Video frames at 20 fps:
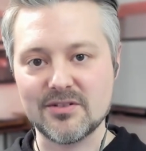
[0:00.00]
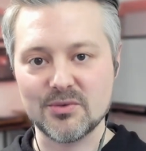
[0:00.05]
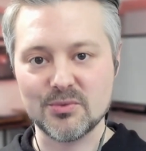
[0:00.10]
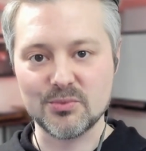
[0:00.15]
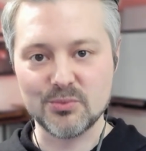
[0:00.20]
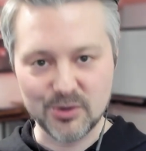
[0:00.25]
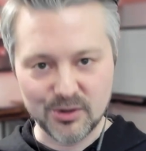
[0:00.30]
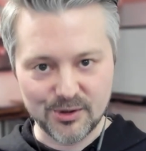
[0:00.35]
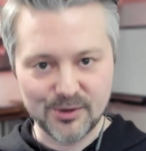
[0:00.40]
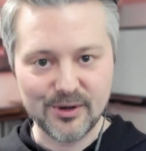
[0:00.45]
is a
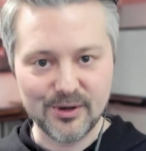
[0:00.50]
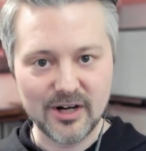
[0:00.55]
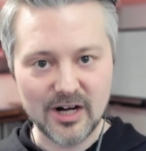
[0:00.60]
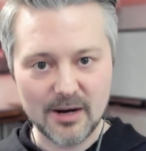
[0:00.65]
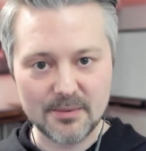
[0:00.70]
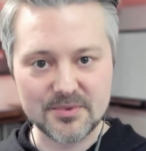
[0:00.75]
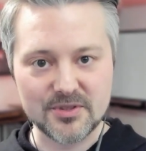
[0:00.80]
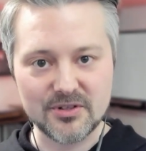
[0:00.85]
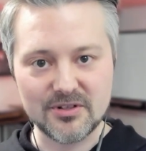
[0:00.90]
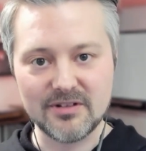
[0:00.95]
really great
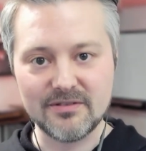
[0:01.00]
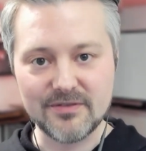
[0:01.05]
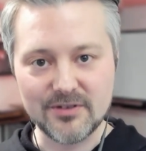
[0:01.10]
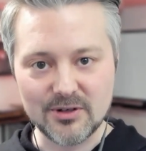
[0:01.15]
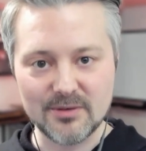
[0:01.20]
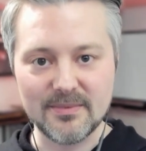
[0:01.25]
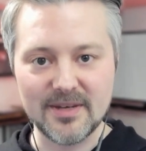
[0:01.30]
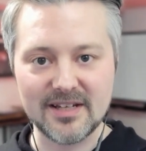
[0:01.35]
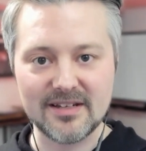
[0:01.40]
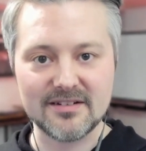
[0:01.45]
opportunity for
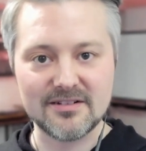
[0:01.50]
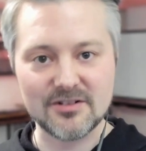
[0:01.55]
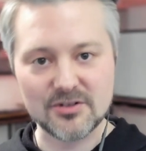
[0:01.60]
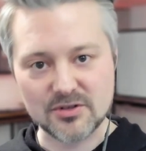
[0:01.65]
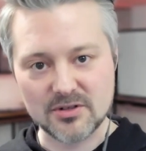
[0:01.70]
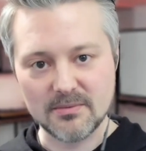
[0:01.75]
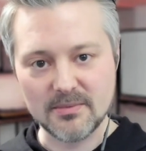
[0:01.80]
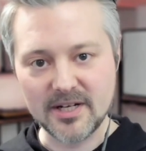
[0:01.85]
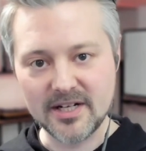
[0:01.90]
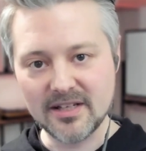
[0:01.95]
you to make
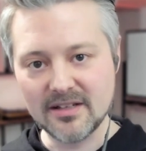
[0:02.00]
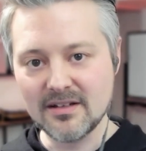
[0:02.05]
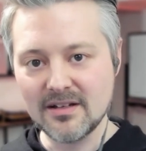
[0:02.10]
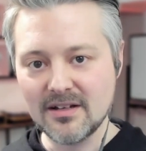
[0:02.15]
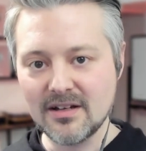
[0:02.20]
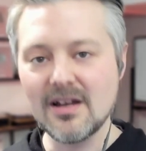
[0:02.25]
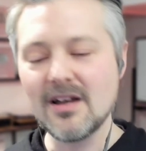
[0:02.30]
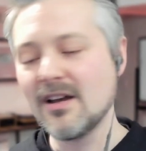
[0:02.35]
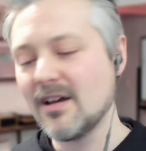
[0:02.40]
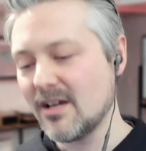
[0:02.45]
additional money.
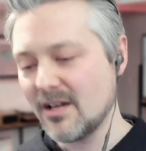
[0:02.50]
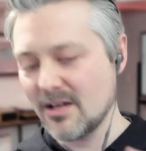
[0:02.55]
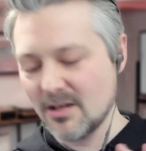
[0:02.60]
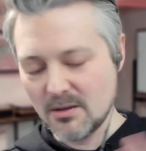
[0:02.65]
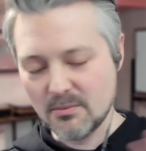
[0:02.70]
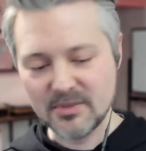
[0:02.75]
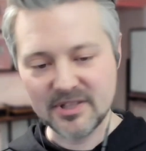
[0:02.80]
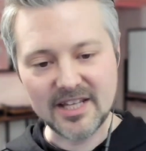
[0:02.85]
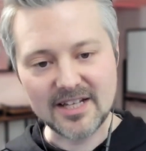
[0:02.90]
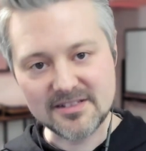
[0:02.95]

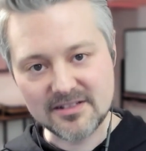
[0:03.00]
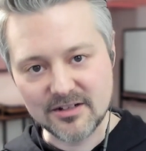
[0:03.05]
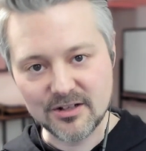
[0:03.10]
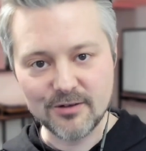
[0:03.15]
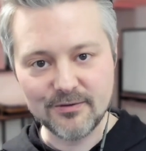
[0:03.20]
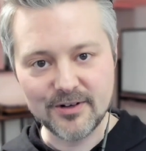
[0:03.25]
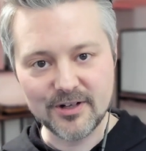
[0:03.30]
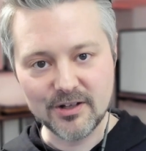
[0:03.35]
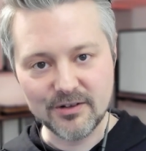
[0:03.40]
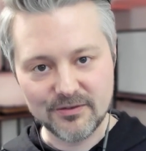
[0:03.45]
But that's
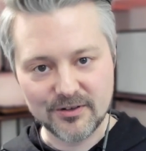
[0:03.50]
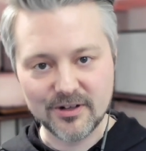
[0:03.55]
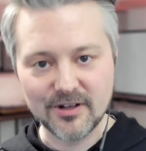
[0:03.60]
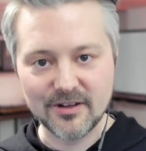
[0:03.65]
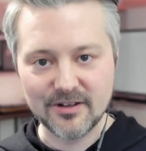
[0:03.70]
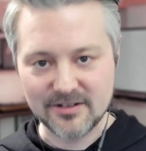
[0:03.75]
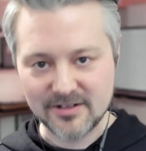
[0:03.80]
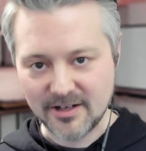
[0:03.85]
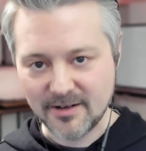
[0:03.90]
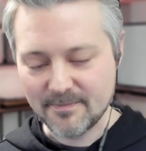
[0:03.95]
another video for
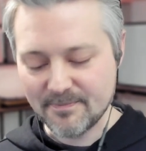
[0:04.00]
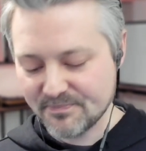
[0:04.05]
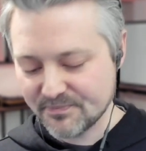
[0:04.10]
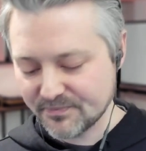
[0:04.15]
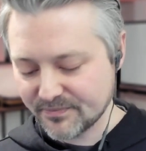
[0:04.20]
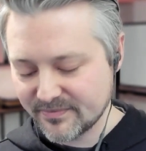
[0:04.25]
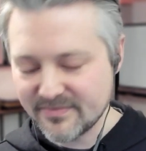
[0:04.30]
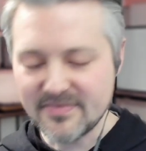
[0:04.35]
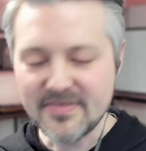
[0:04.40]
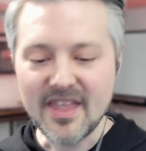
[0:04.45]
another time.
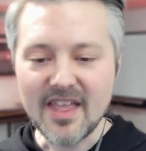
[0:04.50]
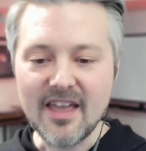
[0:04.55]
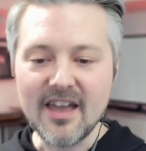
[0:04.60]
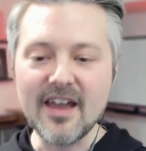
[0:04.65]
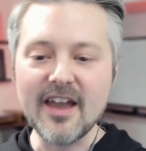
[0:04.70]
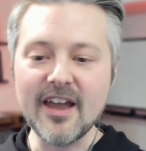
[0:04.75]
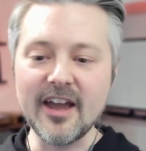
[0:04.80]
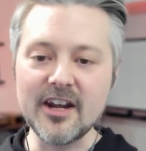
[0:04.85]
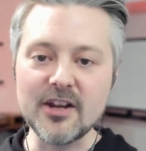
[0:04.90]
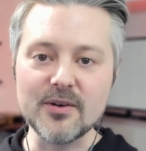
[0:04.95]

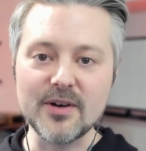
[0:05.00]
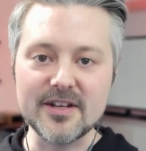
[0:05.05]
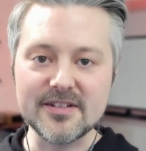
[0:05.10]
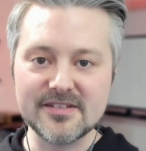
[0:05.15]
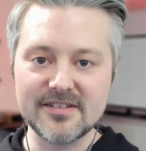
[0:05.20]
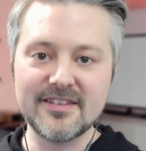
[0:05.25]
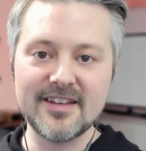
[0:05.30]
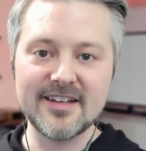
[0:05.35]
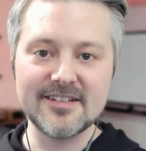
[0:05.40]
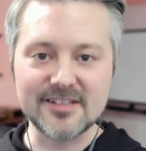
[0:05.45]

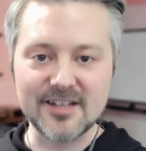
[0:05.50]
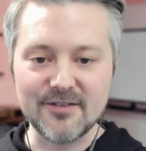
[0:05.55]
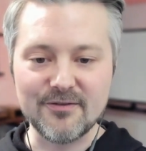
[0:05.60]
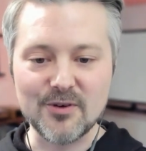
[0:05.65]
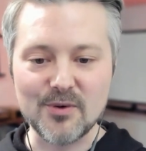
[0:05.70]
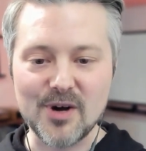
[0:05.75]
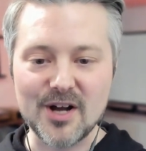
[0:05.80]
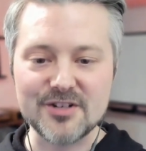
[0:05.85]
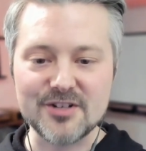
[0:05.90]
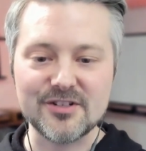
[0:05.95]
Anyways, thanks again
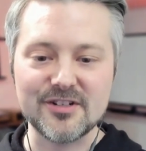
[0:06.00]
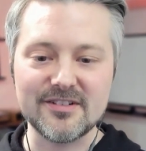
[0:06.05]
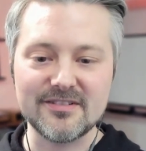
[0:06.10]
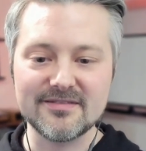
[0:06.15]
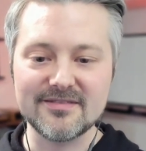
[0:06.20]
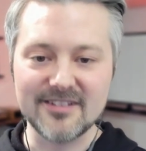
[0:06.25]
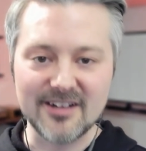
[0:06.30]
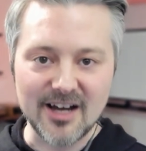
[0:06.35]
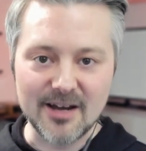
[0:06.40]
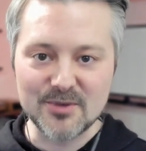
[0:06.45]
for
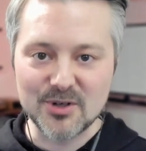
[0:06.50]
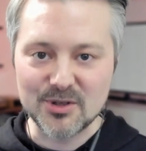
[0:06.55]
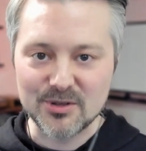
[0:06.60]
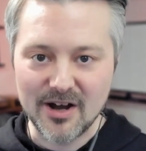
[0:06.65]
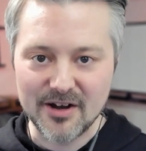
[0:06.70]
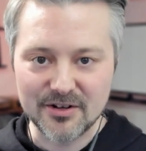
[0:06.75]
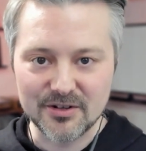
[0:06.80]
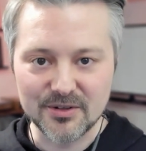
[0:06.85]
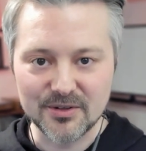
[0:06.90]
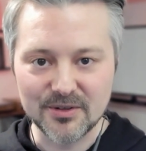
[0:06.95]
watching. I'm
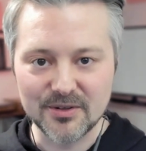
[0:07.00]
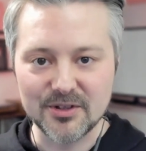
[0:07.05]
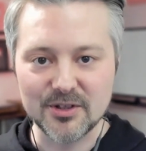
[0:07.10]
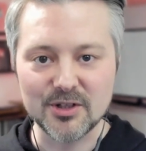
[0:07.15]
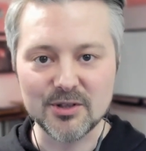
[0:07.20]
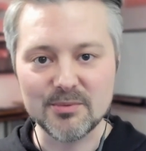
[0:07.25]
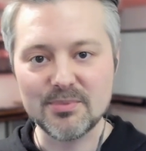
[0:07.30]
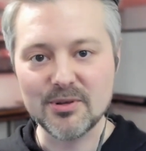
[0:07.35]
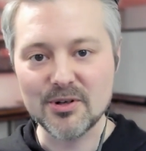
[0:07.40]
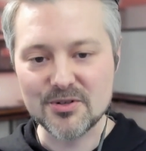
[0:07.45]
Corrado,
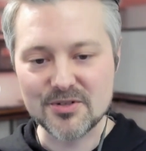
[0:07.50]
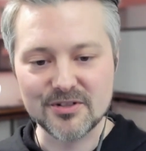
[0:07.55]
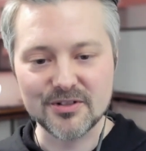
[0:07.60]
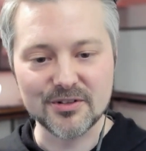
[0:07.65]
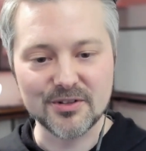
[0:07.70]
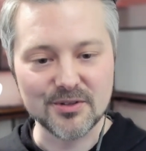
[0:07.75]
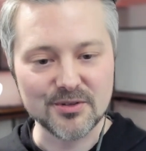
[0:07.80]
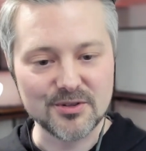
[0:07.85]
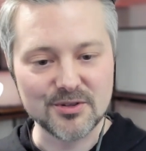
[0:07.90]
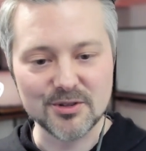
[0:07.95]
your
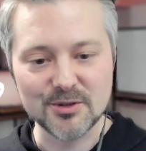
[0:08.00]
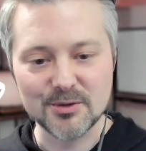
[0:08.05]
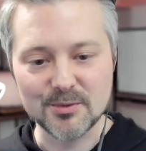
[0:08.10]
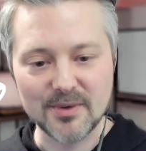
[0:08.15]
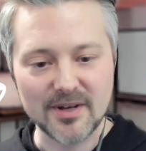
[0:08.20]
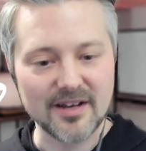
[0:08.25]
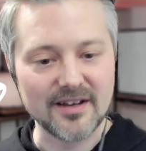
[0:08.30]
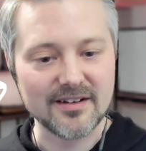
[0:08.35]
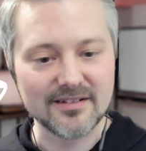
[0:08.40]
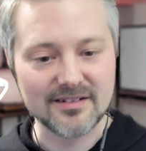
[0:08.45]
personal YouTube
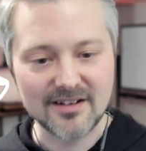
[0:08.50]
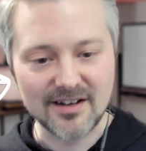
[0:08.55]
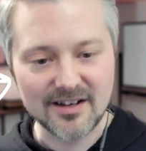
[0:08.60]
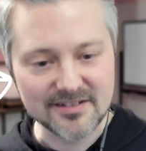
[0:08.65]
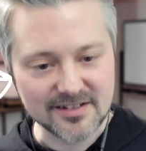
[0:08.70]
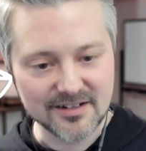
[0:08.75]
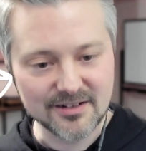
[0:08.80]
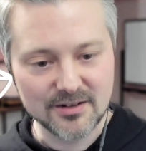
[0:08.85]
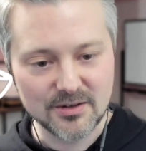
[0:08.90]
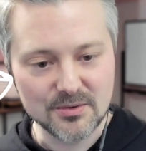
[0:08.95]
and
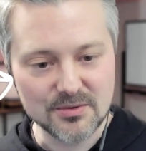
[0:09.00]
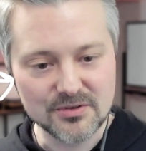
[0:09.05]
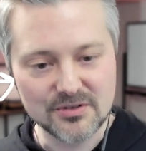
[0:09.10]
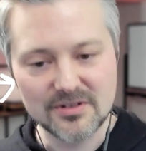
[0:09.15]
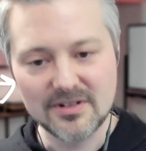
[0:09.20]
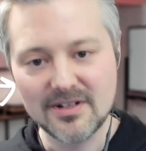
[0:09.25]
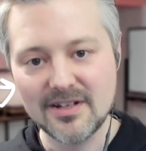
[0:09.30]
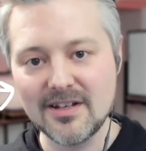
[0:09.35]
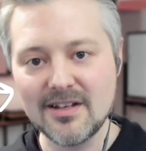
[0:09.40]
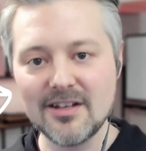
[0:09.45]
content
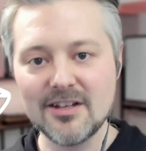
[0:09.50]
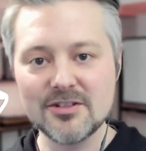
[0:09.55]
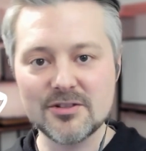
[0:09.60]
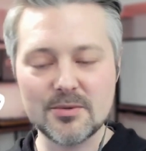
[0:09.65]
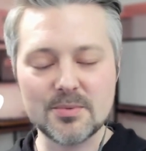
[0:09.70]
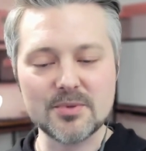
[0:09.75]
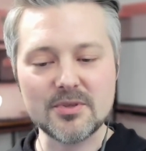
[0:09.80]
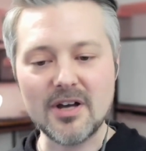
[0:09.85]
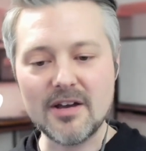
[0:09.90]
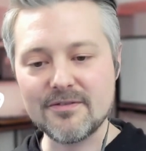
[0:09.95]
coach.
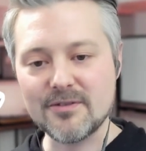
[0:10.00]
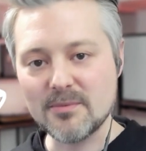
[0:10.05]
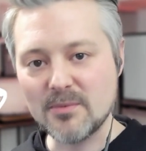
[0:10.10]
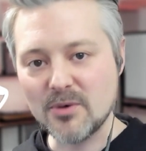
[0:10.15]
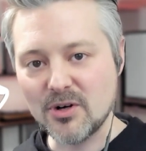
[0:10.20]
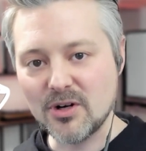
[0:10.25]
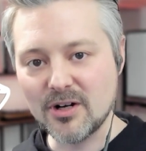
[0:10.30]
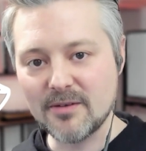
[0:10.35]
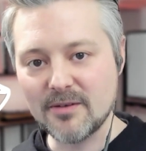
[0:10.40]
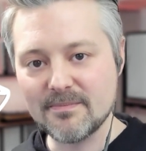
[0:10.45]
subscribe for
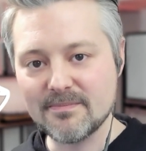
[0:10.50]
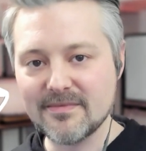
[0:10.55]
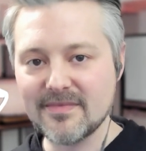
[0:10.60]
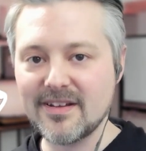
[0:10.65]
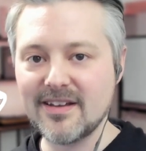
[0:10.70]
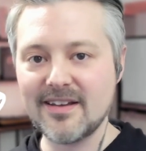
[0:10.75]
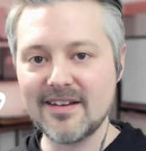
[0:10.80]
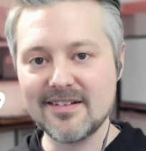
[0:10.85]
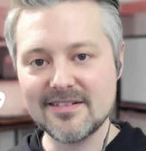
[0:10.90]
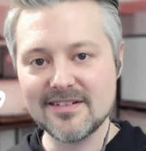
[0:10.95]
more,
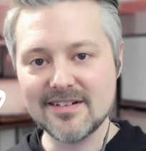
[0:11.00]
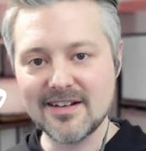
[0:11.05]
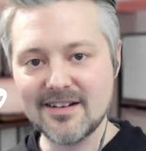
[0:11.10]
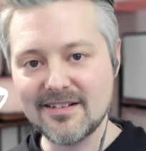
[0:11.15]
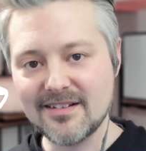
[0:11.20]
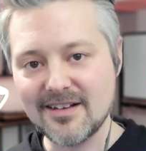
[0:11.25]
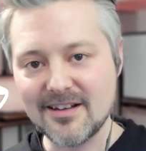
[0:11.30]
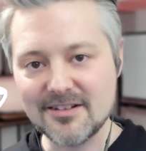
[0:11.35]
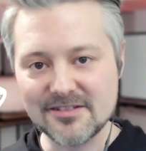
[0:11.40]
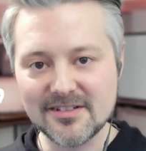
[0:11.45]
and
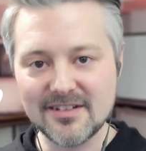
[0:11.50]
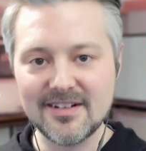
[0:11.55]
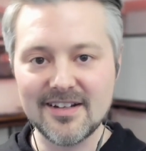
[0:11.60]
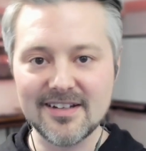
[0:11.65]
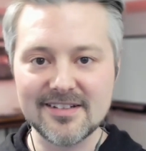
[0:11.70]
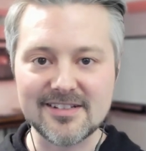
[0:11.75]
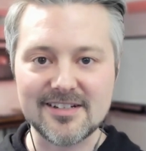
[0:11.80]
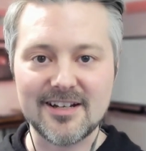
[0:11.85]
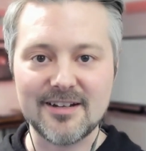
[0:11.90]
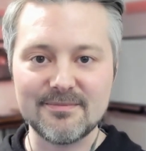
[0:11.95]
uh, I'll see you
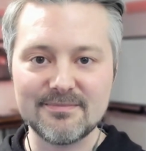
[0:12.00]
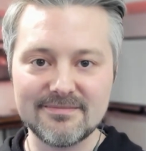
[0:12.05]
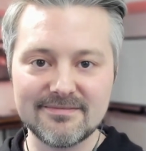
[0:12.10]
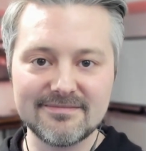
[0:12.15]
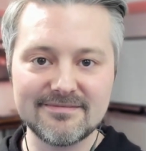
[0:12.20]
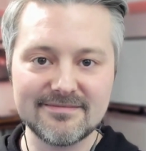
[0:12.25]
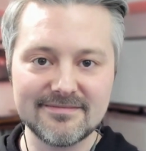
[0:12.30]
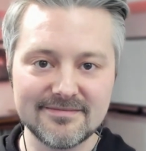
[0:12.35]
next time.